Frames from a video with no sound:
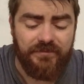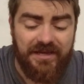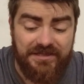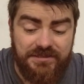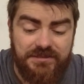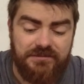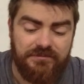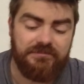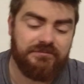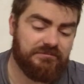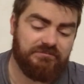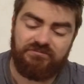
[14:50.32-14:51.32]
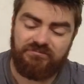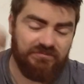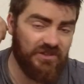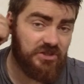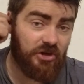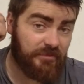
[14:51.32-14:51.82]
as
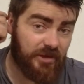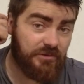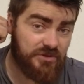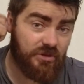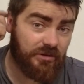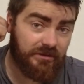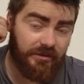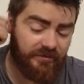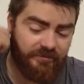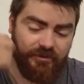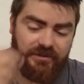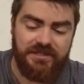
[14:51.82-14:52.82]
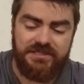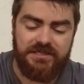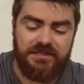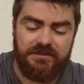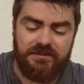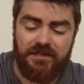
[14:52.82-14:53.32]
the time goes on. And I've put this
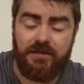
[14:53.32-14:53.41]
in